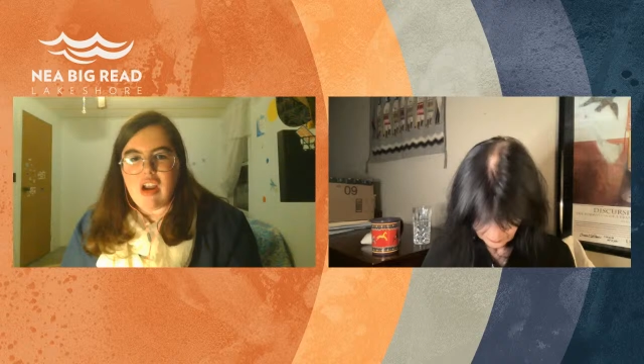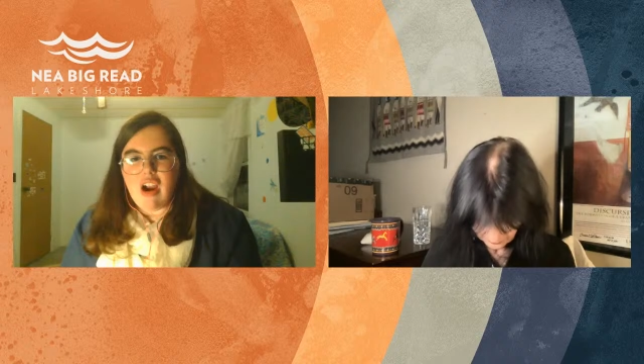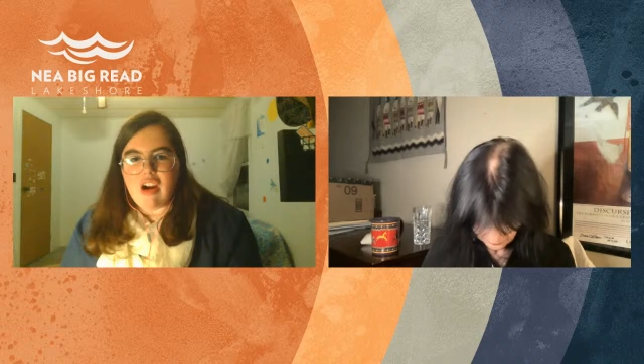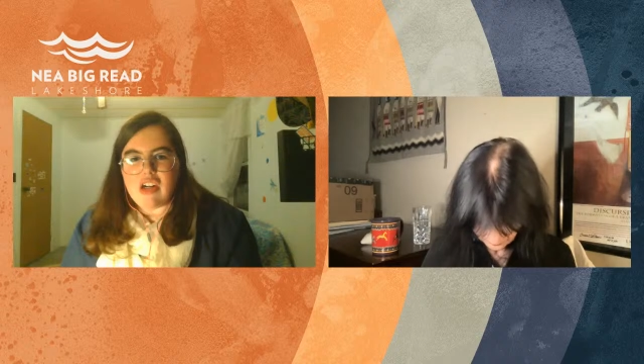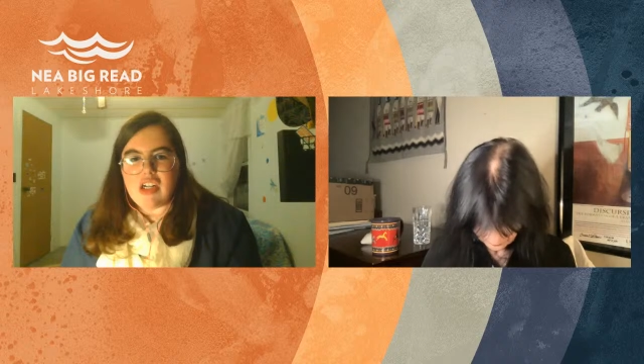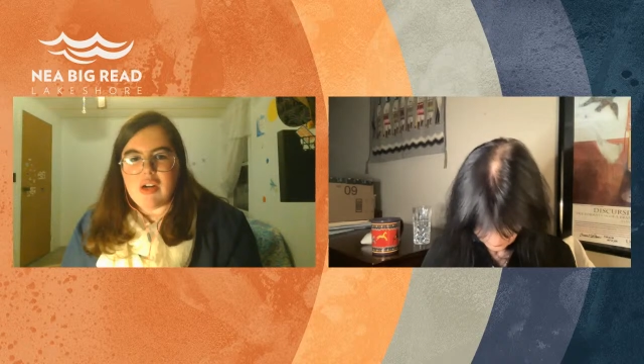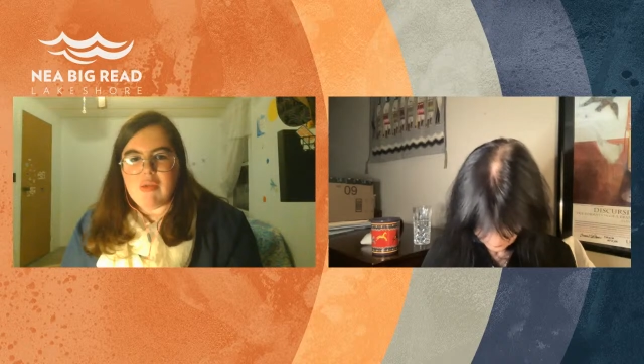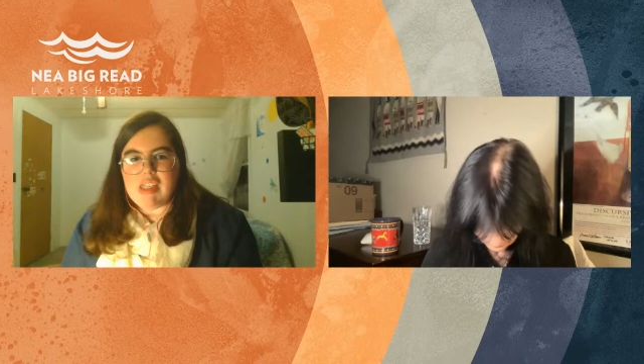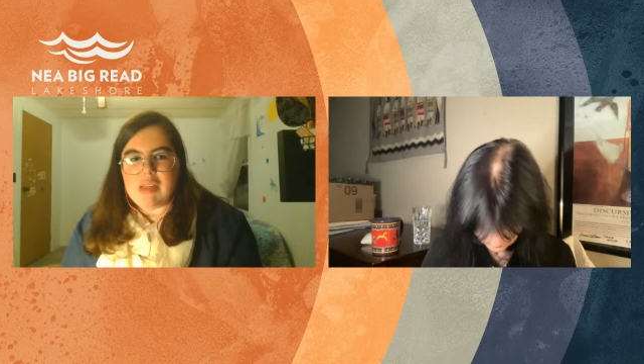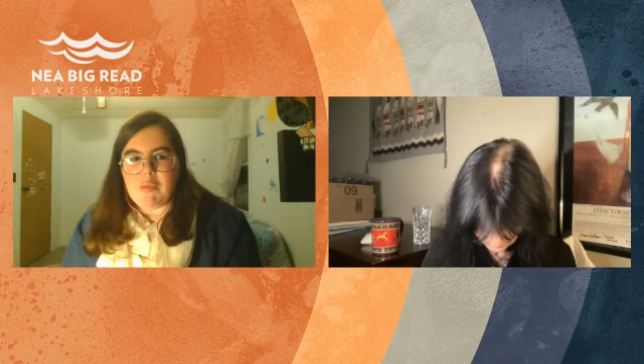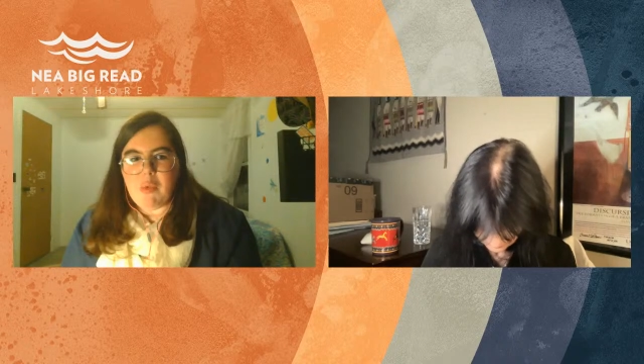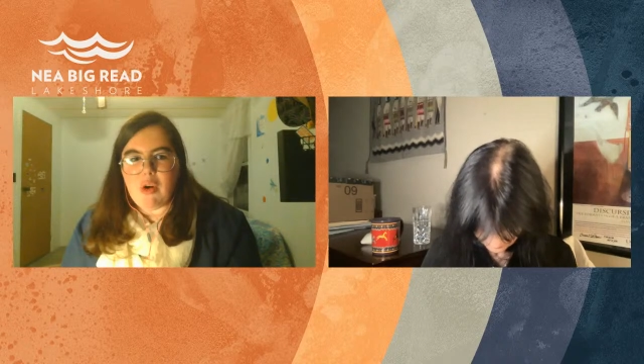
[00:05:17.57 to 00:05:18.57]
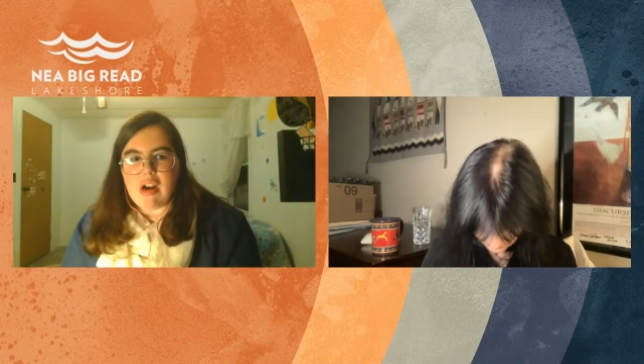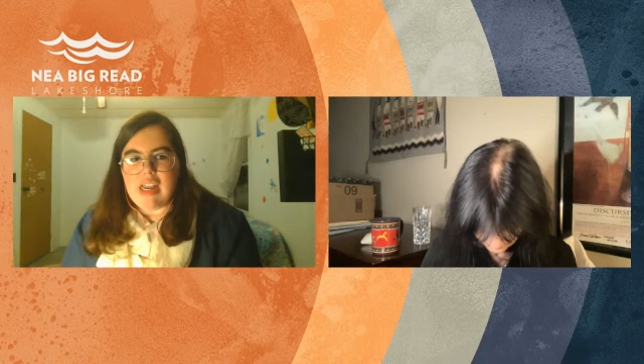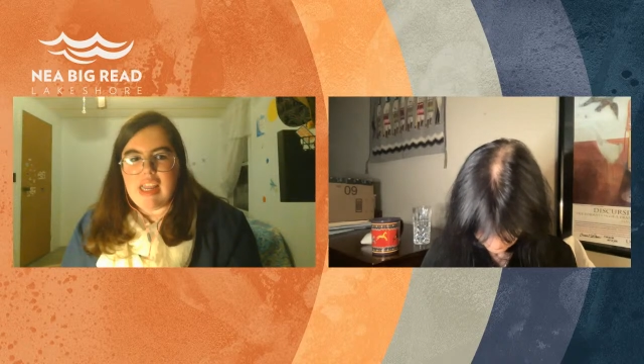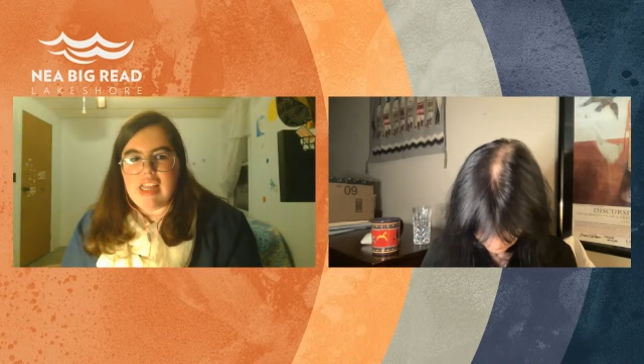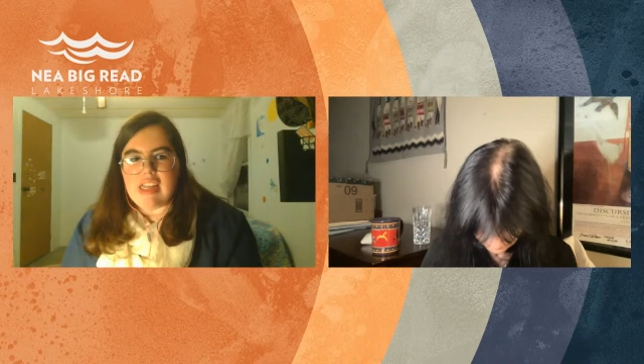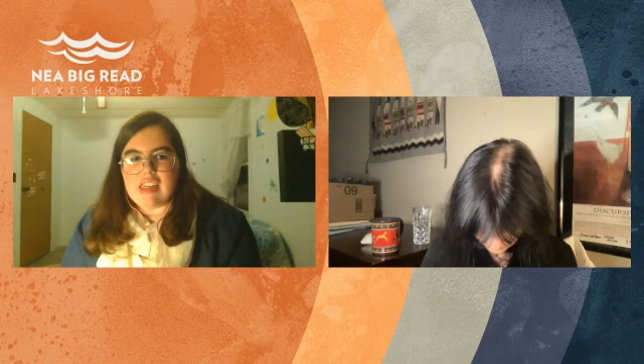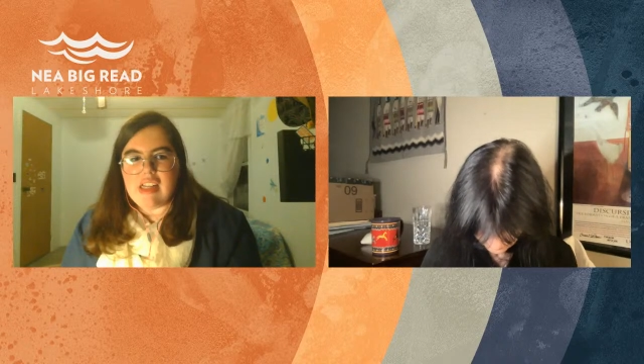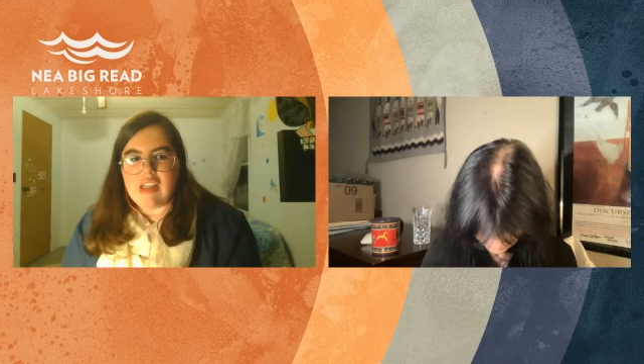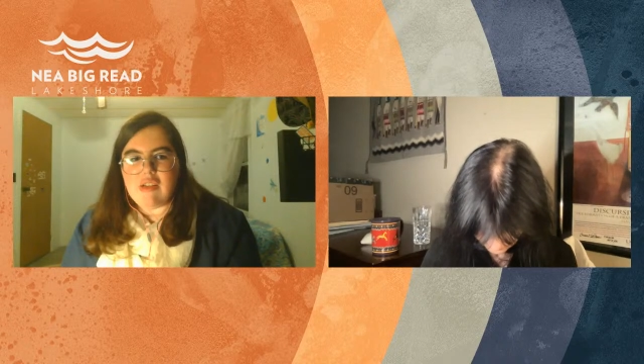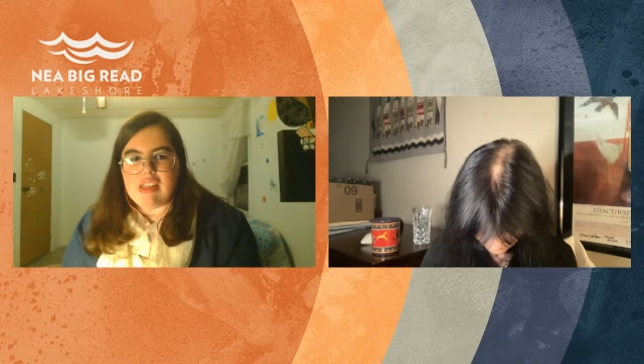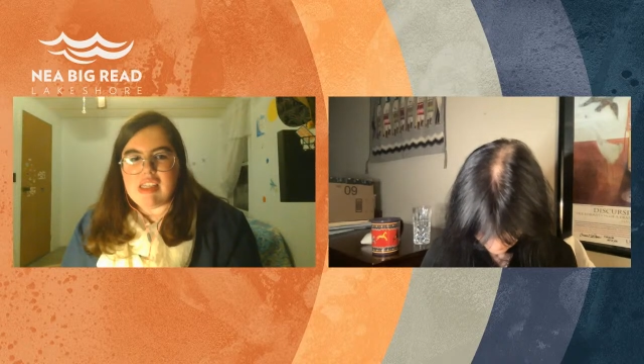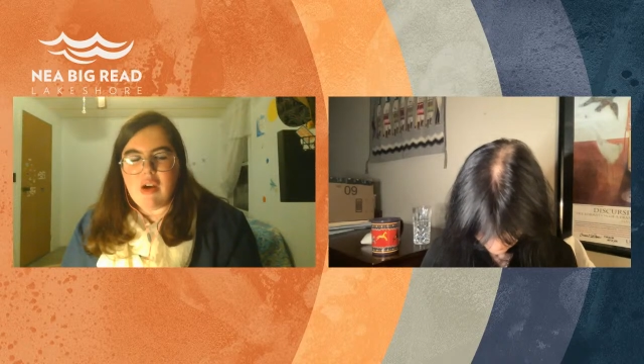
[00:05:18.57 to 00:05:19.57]
Harjo was born in
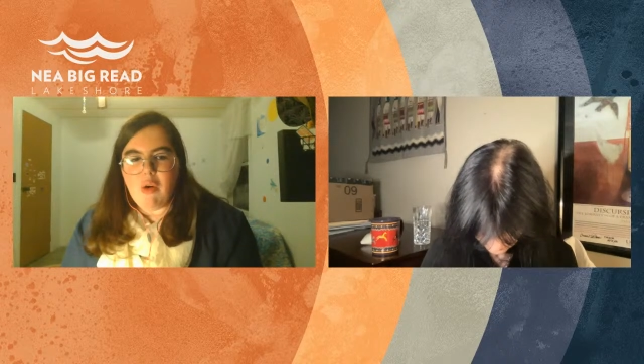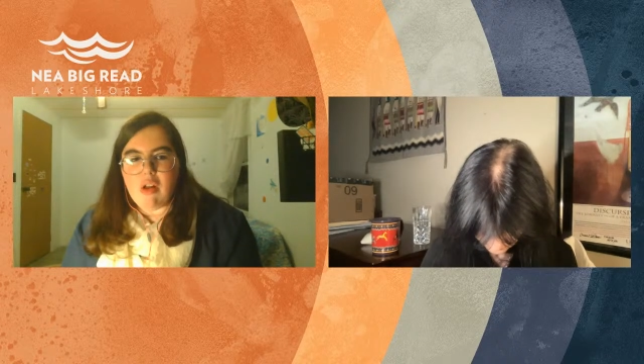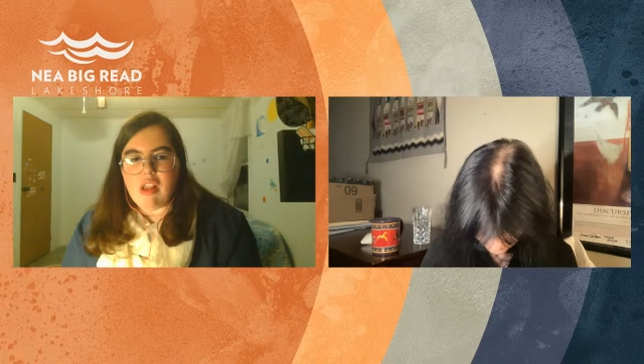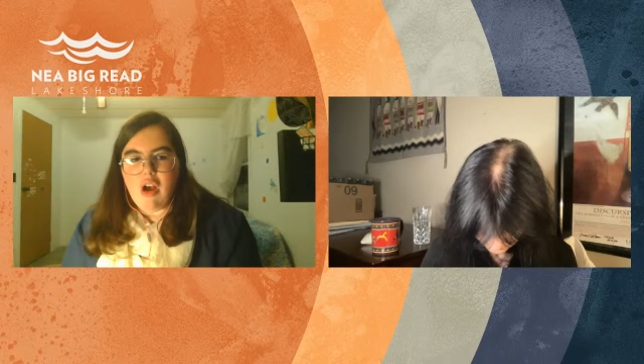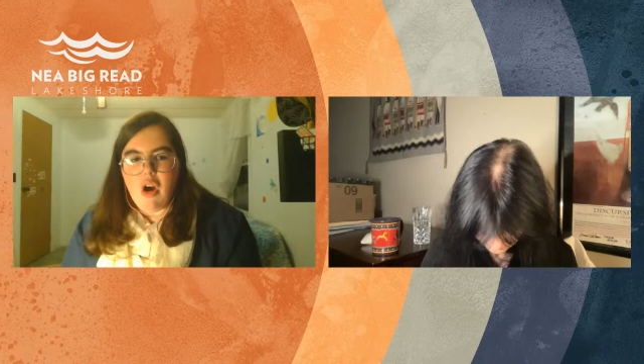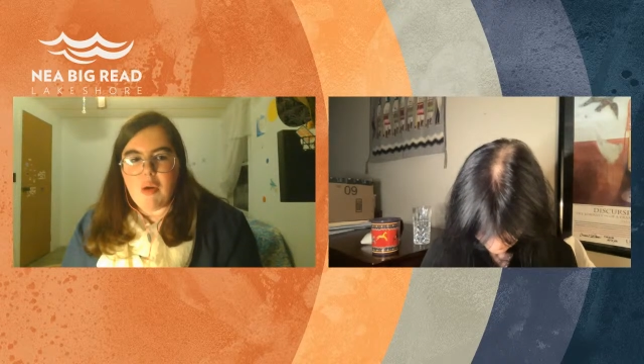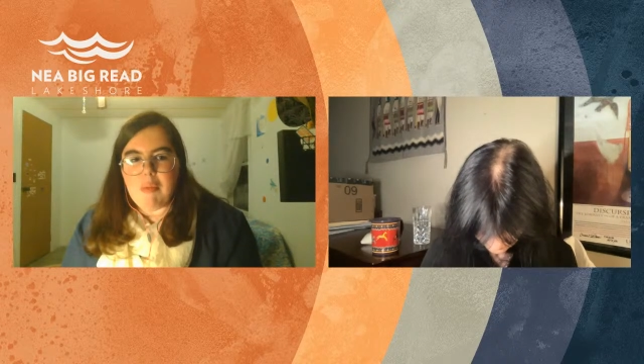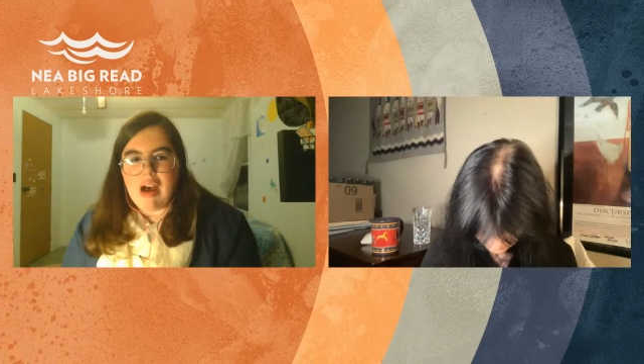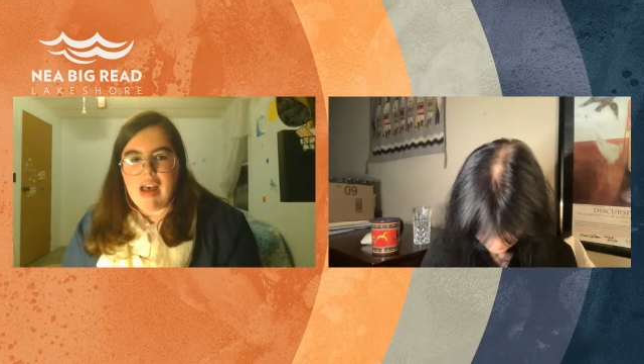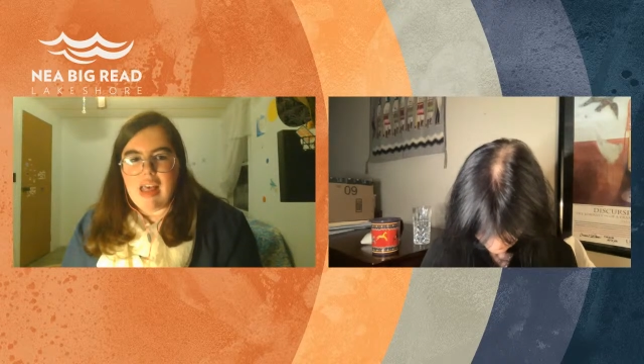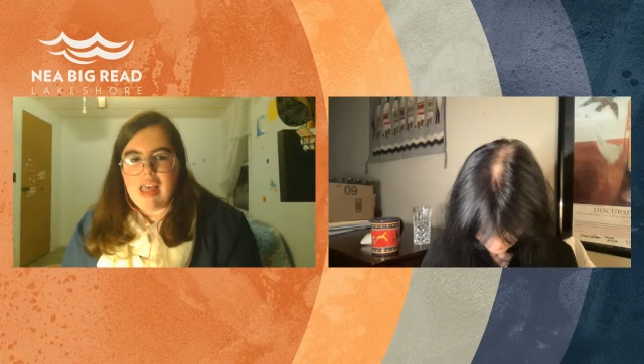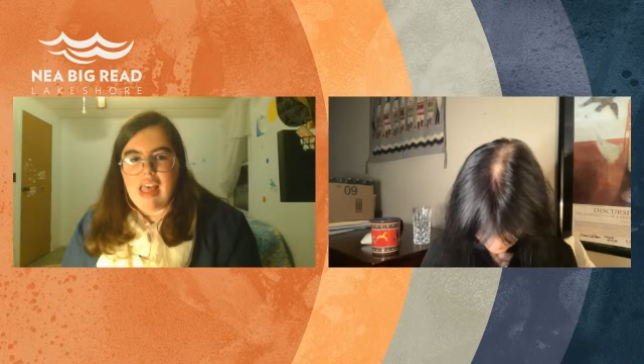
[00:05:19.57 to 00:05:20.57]
Tulsa, Oklahoma,